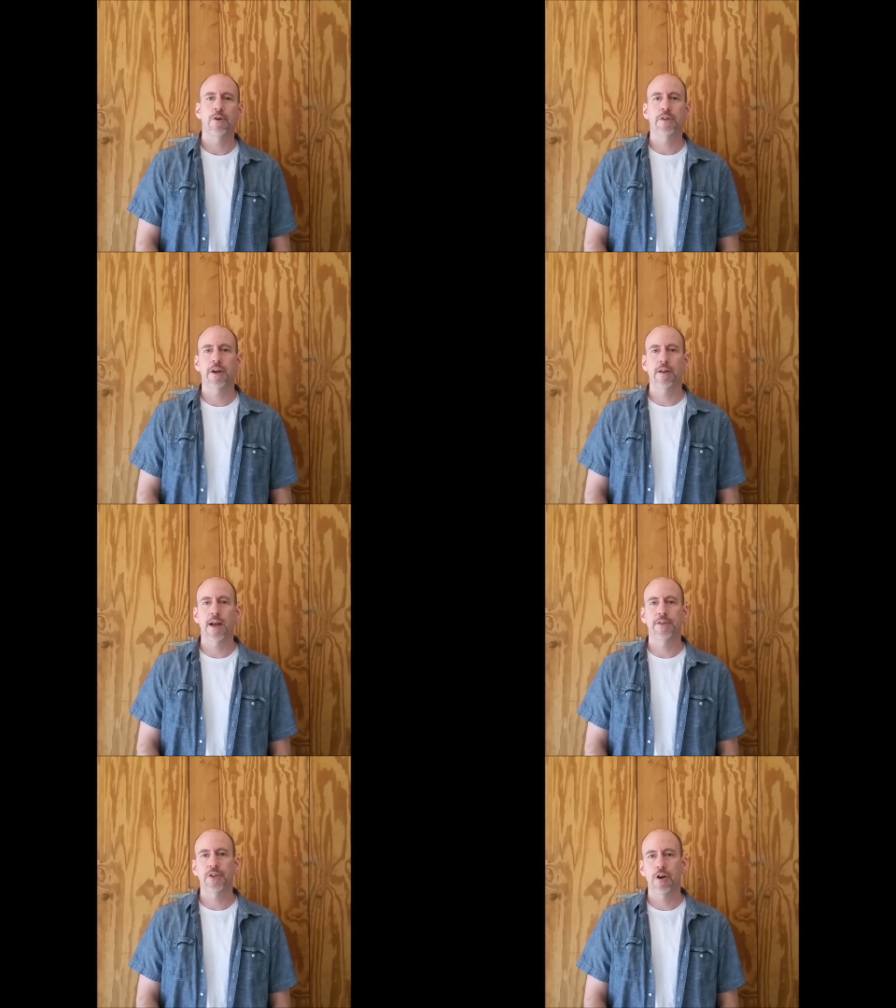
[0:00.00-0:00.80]
North
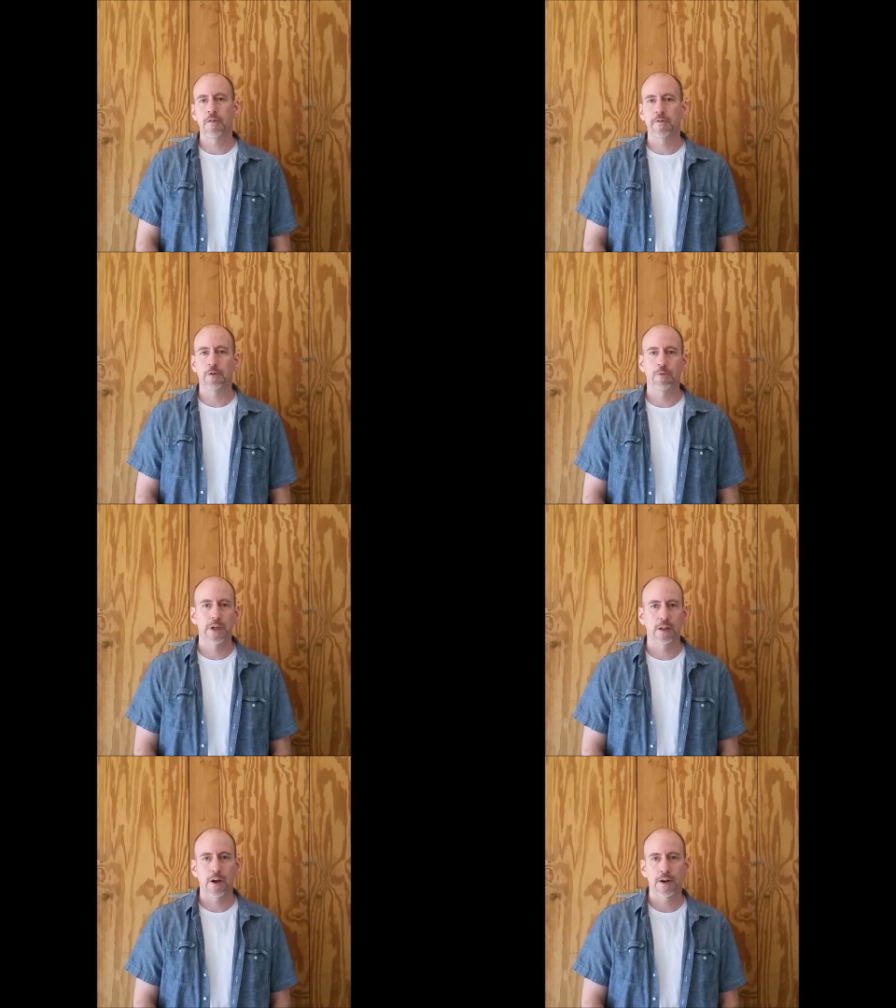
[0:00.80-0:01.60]
Carolina's home for
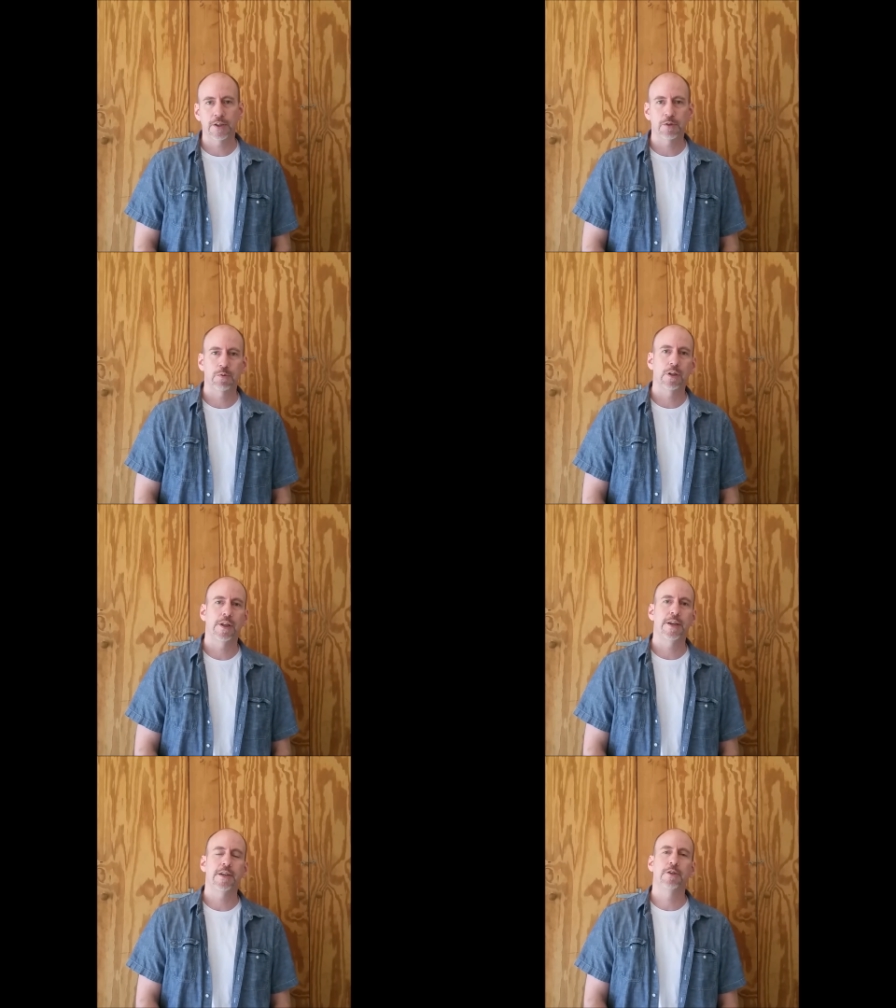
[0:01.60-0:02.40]
real arts, real
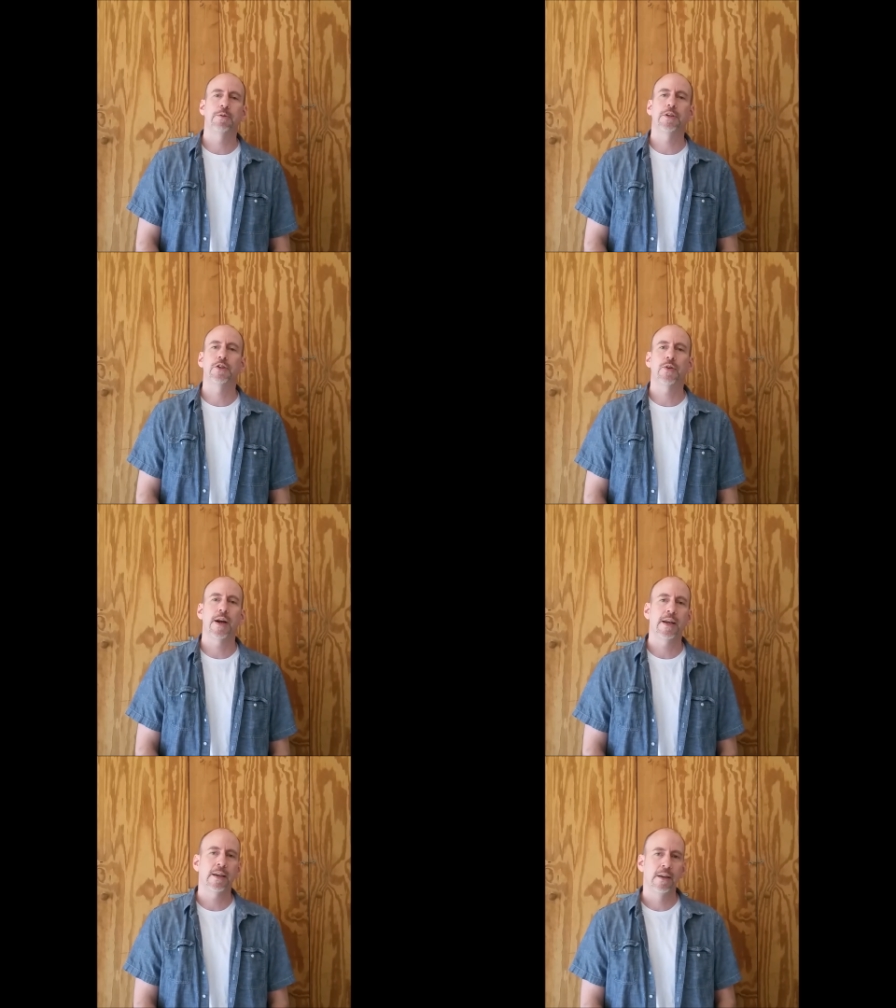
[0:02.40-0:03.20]
lineage, real
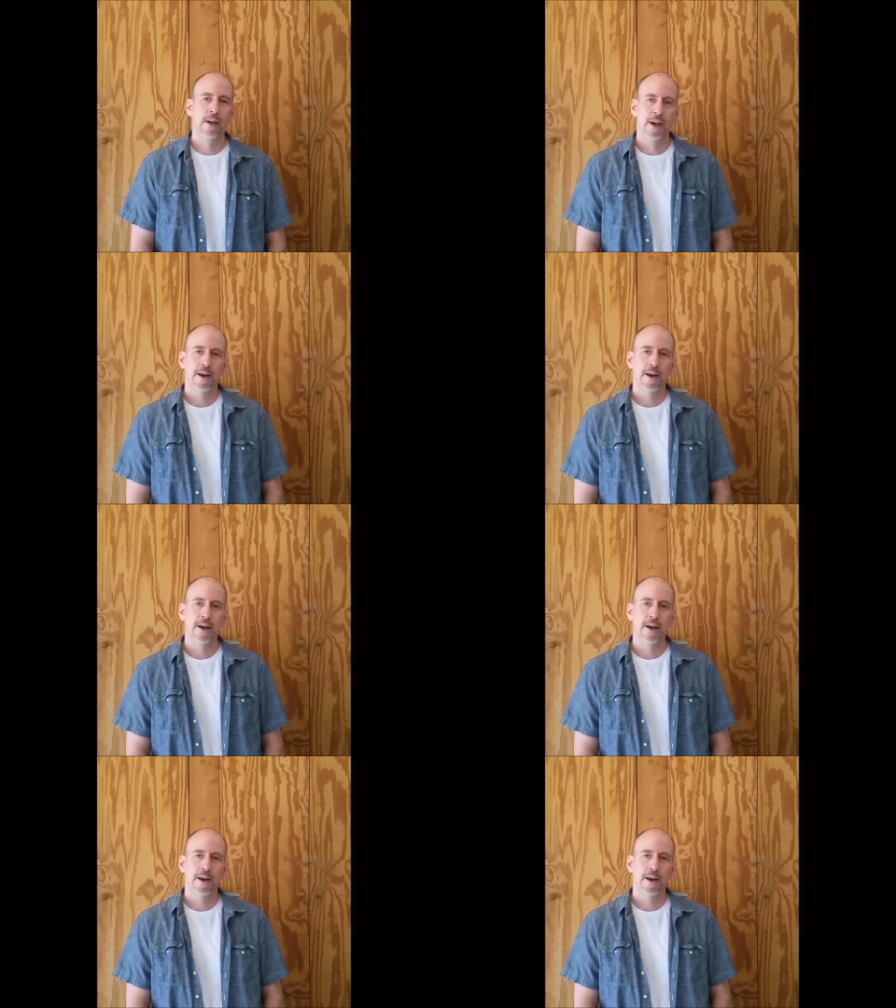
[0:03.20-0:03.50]
training.